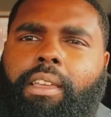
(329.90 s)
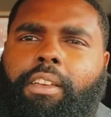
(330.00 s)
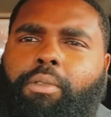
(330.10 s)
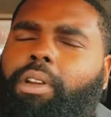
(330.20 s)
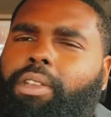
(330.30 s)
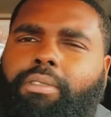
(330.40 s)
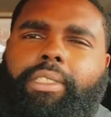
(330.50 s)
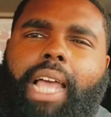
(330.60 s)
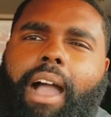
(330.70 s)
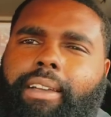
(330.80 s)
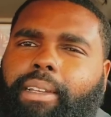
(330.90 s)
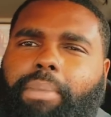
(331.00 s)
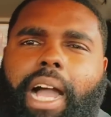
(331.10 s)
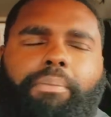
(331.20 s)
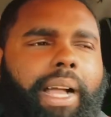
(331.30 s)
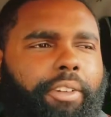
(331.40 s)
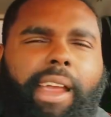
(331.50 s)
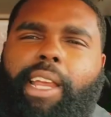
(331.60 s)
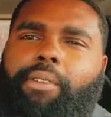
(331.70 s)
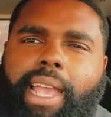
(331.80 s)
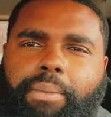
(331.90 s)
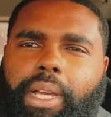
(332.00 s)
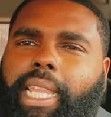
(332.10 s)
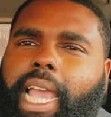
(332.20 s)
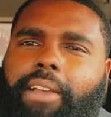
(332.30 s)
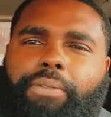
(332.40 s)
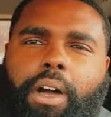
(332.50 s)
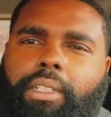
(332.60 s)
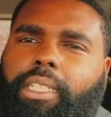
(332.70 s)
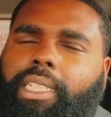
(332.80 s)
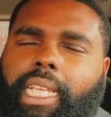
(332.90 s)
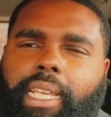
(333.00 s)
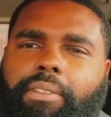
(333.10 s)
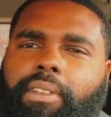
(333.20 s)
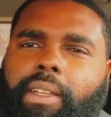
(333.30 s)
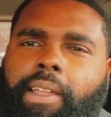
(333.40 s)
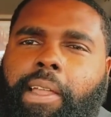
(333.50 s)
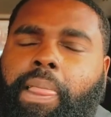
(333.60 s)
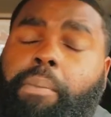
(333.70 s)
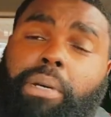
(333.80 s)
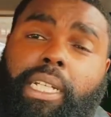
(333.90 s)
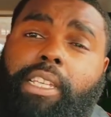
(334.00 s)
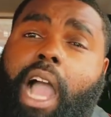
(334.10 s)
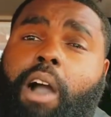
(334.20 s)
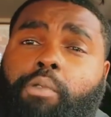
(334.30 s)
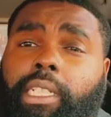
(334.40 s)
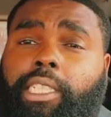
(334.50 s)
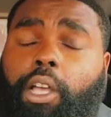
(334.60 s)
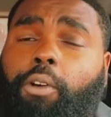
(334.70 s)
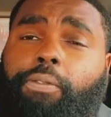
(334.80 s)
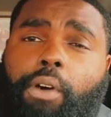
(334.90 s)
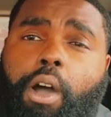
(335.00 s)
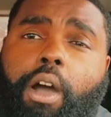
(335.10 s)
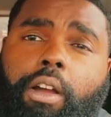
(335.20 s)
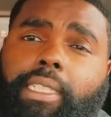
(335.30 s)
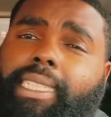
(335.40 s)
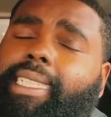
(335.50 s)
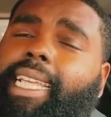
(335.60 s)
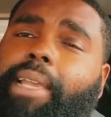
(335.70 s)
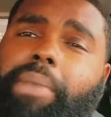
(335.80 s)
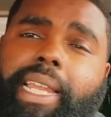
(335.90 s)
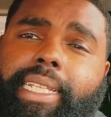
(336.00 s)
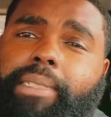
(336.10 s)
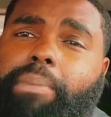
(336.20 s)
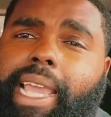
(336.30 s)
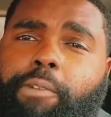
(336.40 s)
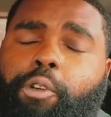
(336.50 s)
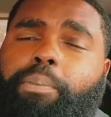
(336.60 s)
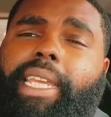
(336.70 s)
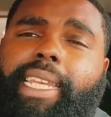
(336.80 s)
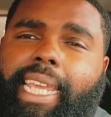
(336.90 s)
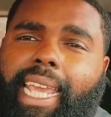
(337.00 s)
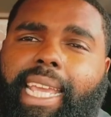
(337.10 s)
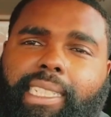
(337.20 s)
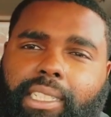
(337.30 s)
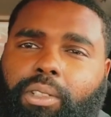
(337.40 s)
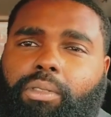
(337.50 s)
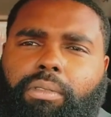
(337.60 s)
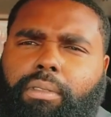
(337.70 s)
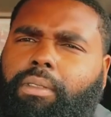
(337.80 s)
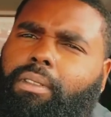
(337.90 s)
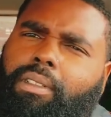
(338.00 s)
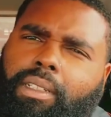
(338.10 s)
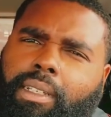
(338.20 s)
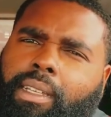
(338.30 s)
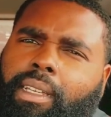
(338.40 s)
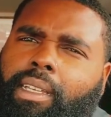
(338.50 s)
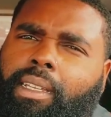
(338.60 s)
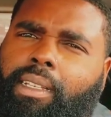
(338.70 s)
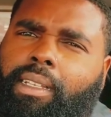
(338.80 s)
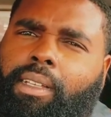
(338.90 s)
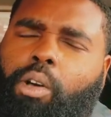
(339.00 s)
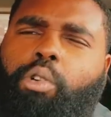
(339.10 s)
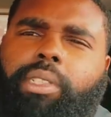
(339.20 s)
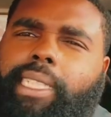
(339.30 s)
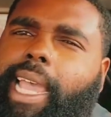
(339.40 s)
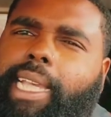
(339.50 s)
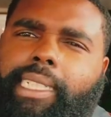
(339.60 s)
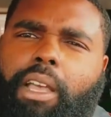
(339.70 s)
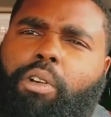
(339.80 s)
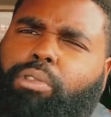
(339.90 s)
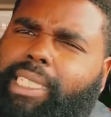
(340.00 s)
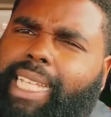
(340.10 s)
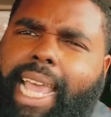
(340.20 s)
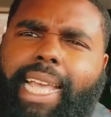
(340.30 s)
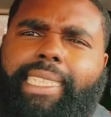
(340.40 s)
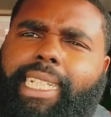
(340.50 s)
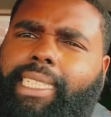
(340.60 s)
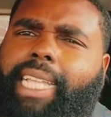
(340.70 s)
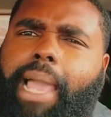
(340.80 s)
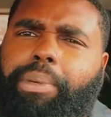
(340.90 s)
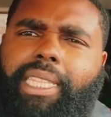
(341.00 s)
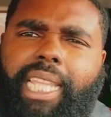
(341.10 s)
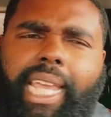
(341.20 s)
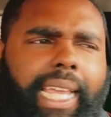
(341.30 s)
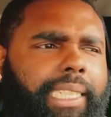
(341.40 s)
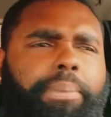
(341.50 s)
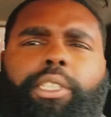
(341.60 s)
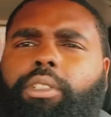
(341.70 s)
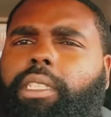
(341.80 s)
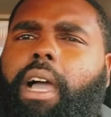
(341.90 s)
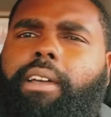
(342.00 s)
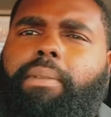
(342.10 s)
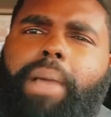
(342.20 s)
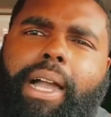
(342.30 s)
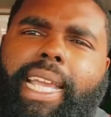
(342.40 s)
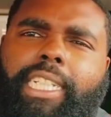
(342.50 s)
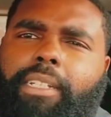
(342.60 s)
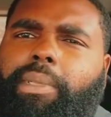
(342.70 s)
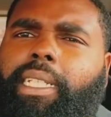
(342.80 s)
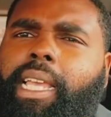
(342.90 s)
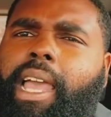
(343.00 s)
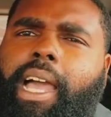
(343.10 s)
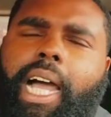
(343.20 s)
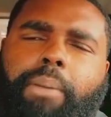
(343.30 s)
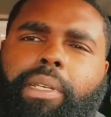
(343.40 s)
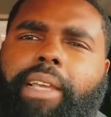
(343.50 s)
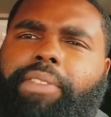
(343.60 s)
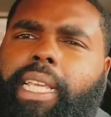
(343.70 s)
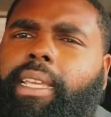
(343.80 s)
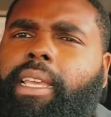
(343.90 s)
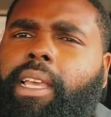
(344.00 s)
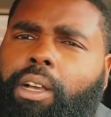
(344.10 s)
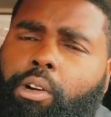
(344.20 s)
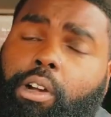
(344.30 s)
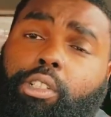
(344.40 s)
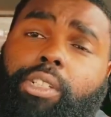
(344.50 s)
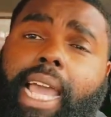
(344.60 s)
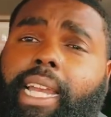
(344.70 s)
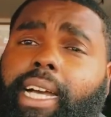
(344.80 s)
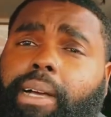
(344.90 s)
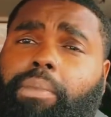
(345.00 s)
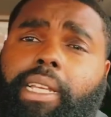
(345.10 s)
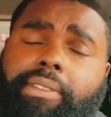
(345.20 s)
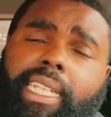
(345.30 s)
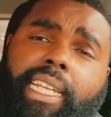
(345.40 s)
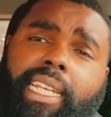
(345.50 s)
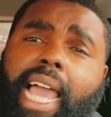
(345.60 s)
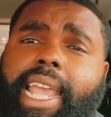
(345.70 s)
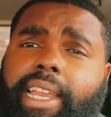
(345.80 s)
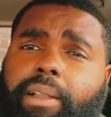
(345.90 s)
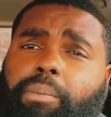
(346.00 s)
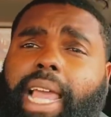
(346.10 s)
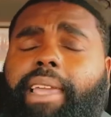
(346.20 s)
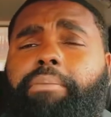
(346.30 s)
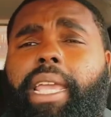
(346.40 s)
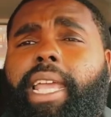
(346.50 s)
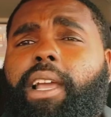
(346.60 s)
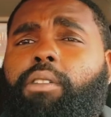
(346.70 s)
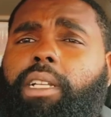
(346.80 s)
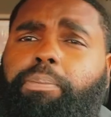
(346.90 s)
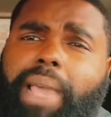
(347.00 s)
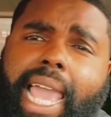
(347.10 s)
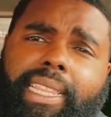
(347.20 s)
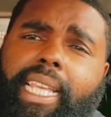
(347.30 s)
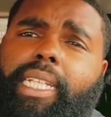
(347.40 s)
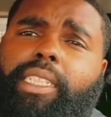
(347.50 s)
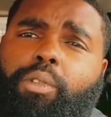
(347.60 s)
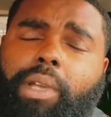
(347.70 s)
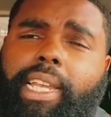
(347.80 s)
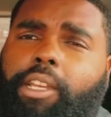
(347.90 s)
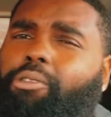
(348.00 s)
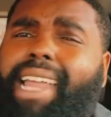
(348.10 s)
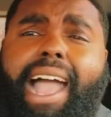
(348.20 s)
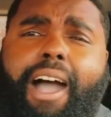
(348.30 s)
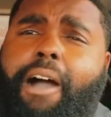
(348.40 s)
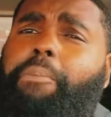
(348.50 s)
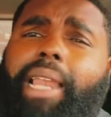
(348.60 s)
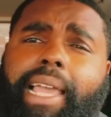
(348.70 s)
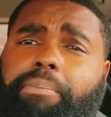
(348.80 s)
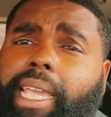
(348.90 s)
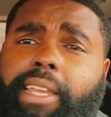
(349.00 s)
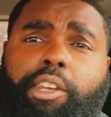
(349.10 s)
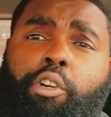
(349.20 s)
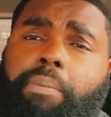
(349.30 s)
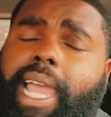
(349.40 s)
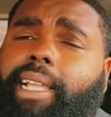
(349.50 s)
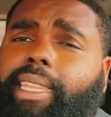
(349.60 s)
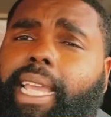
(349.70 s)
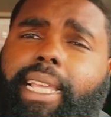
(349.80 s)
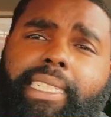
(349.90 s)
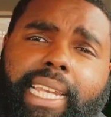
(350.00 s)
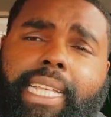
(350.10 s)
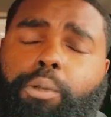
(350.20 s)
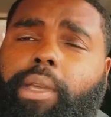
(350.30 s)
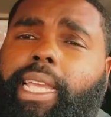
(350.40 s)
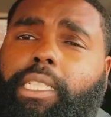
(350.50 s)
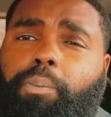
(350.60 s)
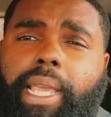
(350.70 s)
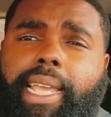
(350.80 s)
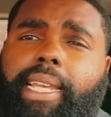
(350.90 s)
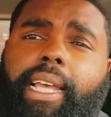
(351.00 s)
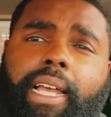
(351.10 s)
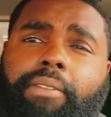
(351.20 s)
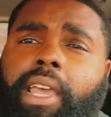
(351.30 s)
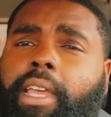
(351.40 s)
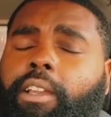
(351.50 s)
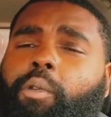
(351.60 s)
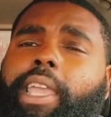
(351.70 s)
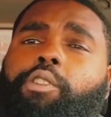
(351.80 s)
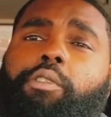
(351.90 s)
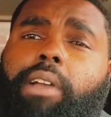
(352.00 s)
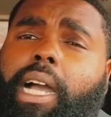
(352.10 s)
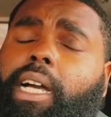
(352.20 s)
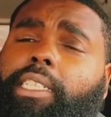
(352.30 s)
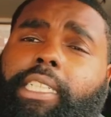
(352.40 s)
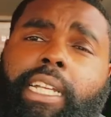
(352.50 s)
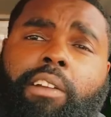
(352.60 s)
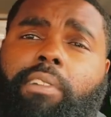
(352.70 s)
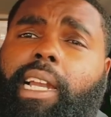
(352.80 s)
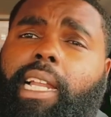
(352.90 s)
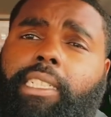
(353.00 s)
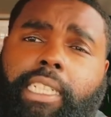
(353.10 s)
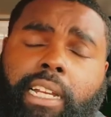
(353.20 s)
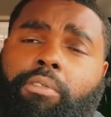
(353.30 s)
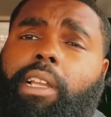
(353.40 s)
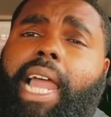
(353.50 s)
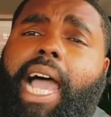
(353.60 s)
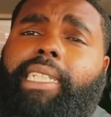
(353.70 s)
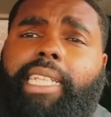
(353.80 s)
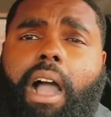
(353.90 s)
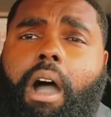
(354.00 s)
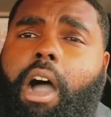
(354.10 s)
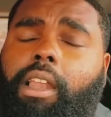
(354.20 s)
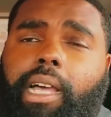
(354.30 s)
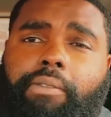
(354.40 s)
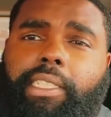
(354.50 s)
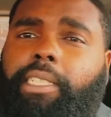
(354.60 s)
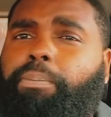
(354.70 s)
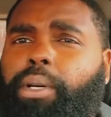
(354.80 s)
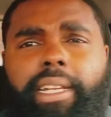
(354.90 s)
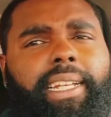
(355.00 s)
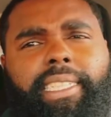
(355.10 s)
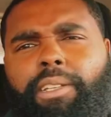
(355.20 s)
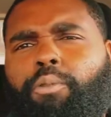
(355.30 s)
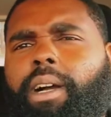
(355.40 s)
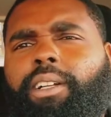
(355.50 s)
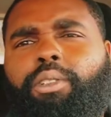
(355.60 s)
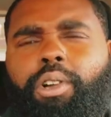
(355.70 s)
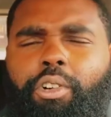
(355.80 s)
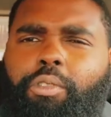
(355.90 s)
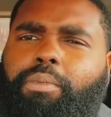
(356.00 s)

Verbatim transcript: What are you talking about? My great grandmother had foster teeth, but y'all went so far to say, man, this man will be dead soon. Who says who says these type of things? But you're talking about he should be uplifting or, or trying to uplift and enlighten the black men on the bad things that we do. Not all black men do bad things, and that's what he's speaking of. The way you uh, general generalizing all of us and putting this in one group,